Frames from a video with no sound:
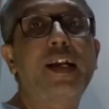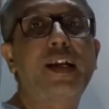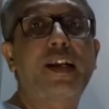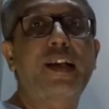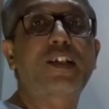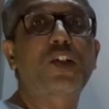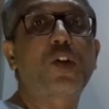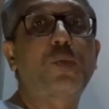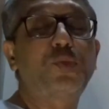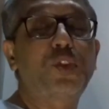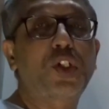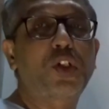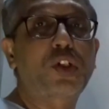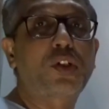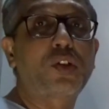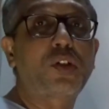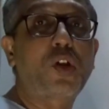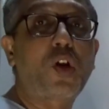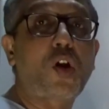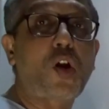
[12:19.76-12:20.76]
in the address
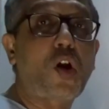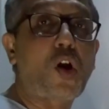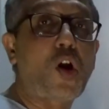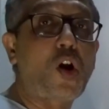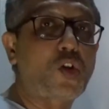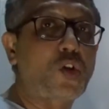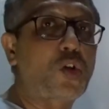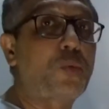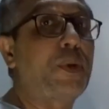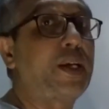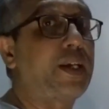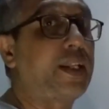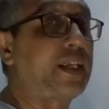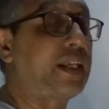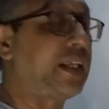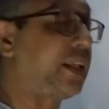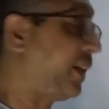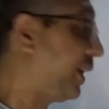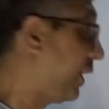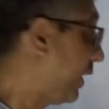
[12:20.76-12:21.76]
object
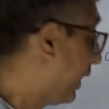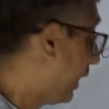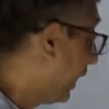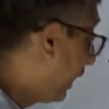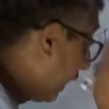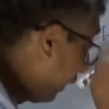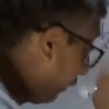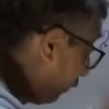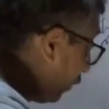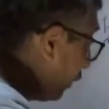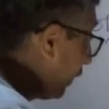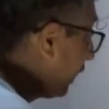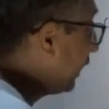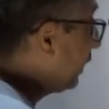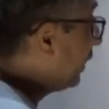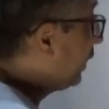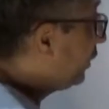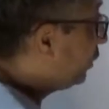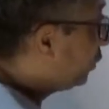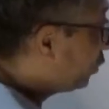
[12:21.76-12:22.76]
automatically. If you
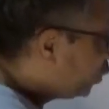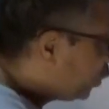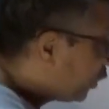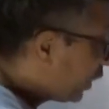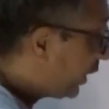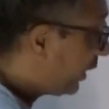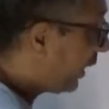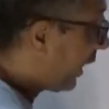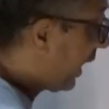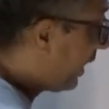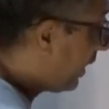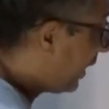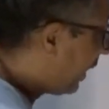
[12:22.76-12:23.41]
need a user